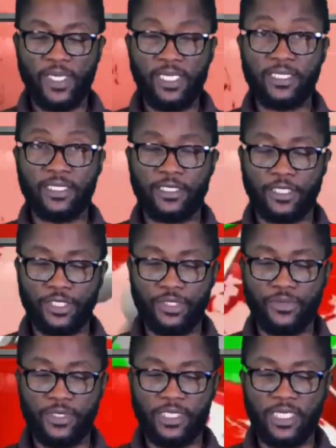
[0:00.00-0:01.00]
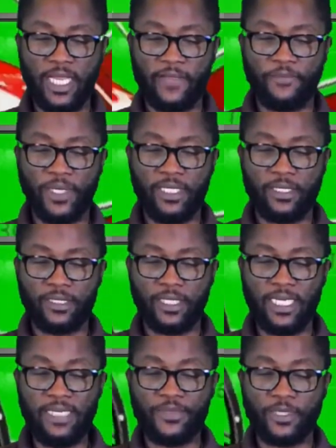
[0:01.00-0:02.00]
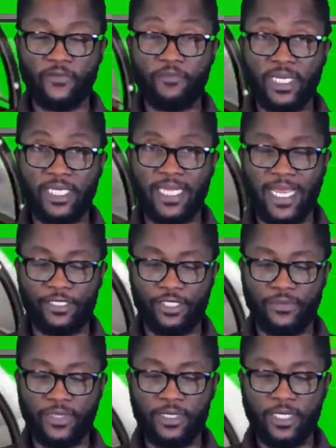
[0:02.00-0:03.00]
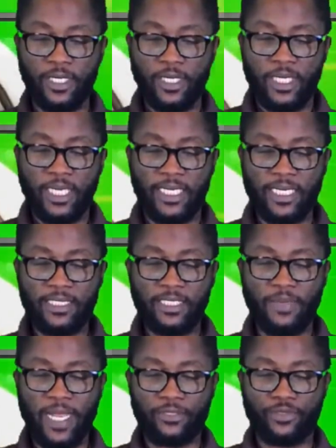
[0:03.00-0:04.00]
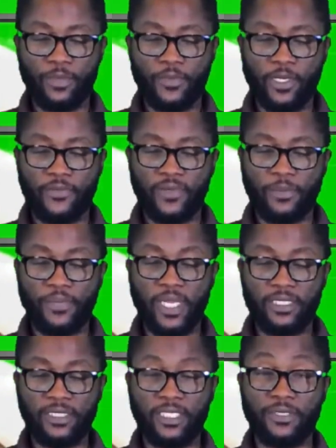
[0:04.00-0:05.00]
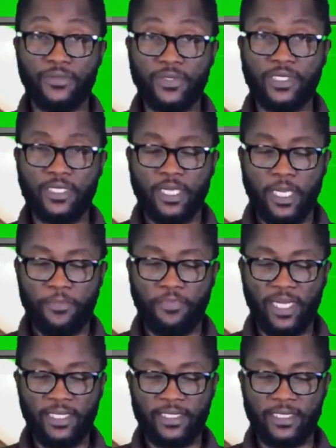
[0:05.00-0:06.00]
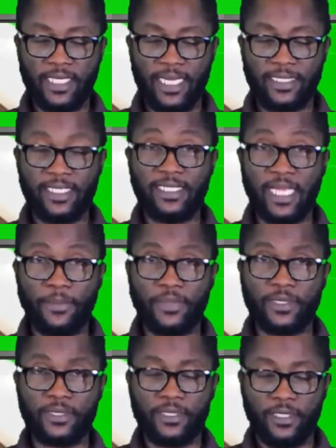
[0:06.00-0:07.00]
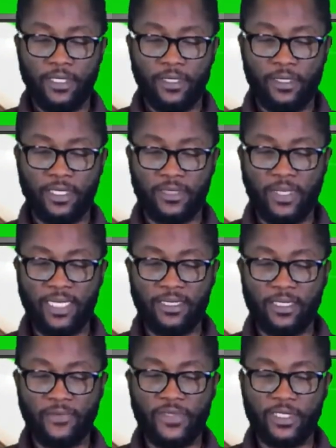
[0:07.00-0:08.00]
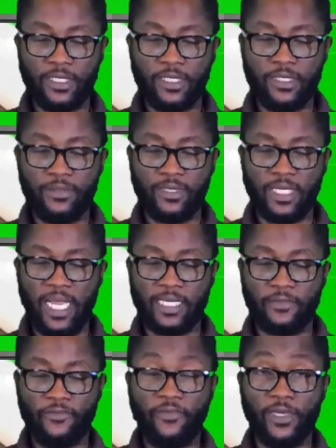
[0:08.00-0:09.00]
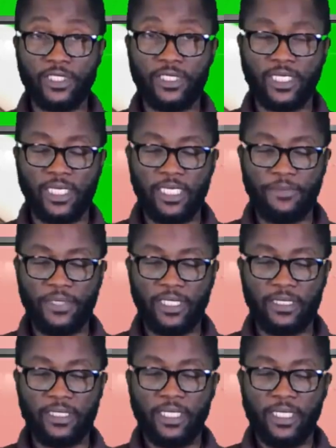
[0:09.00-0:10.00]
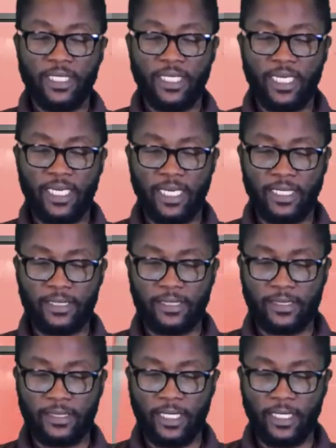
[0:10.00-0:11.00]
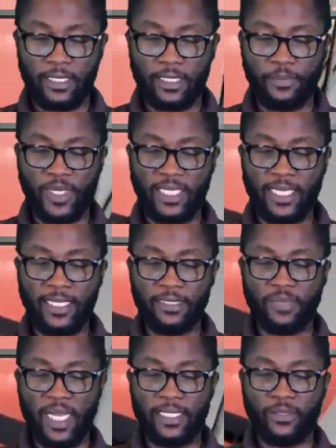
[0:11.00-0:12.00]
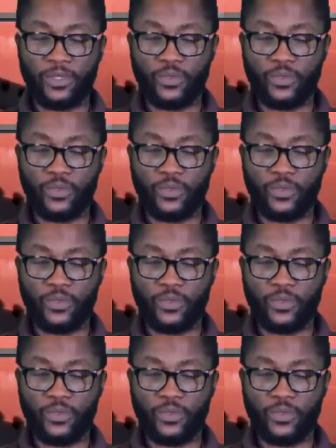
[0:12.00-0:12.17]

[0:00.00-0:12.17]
peace and security have been on the lips of many Nigerians, against the backdrop of rampaging terrorists, bandits, and kidnappers. This crisis of insecurity has unfortunately been exacerbated by the